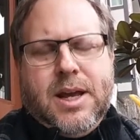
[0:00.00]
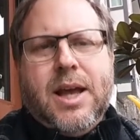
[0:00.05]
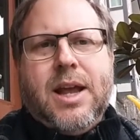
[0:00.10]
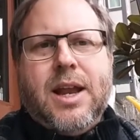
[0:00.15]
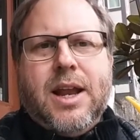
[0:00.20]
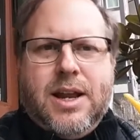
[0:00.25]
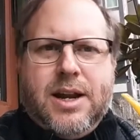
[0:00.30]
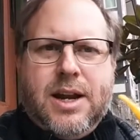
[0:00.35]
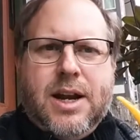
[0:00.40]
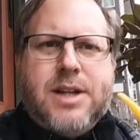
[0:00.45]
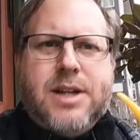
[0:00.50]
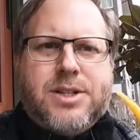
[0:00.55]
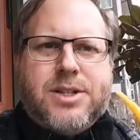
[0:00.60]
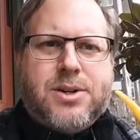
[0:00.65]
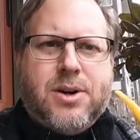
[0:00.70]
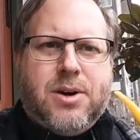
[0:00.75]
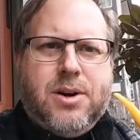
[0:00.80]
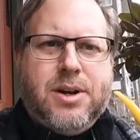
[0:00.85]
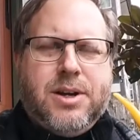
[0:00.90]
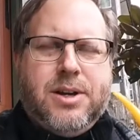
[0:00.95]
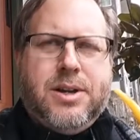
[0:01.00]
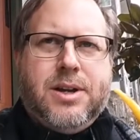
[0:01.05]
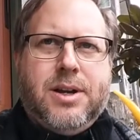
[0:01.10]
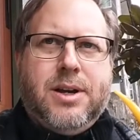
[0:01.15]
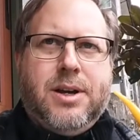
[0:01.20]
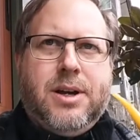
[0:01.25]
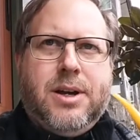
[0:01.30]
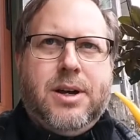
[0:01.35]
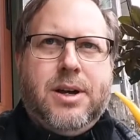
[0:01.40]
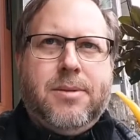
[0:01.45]
and I started
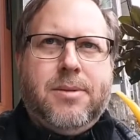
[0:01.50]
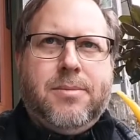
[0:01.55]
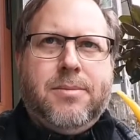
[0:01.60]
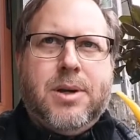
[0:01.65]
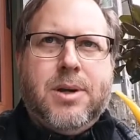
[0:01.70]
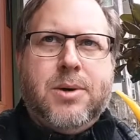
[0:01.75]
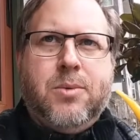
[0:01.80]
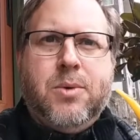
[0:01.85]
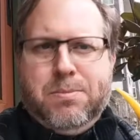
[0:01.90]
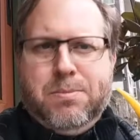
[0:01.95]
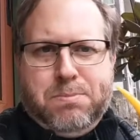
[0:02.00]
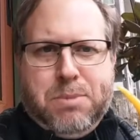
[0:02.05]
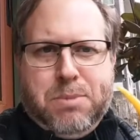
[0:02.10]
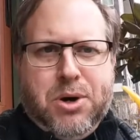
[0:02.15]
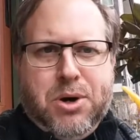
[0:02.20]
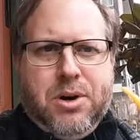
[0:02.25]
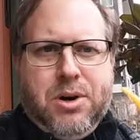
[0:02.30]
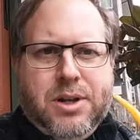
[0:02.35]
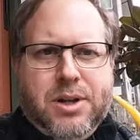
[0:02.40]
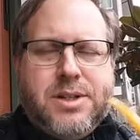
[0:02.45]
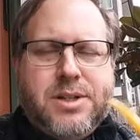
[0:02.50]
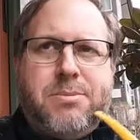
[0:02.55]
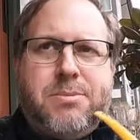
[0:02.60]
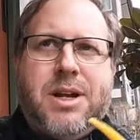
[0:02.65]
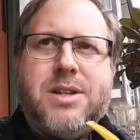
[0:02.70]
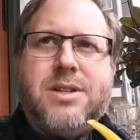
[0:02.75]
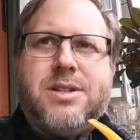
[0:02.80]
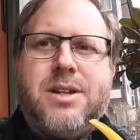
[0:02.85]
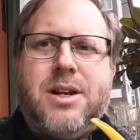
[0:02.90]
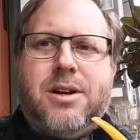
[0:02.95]
with Burleys
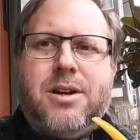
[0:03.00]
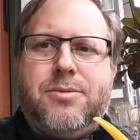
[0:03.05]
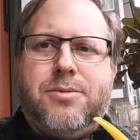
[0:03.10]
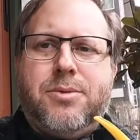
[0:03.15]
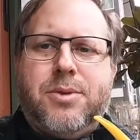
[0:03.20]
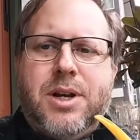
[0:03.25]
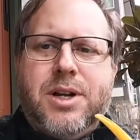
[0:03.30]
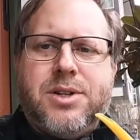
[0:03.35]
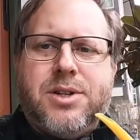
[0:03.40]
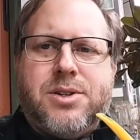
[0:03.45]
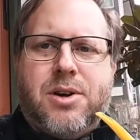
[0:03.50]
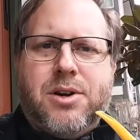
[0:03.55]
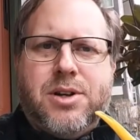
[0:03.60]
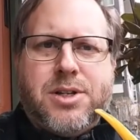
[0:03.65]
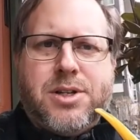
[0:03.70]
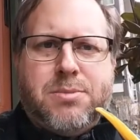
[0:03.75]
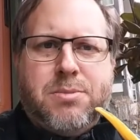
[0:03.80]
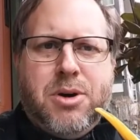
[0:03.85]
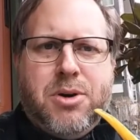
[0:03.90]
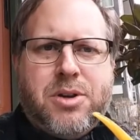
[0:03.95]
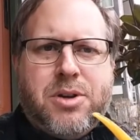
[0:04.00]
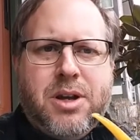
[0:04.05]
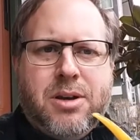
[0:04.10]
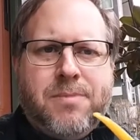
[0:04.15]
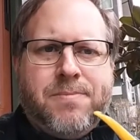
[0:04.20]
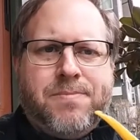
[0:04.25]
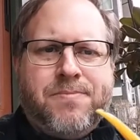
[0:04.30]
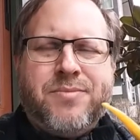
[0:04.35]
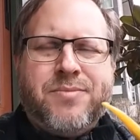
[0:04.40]
myself when I started smoking,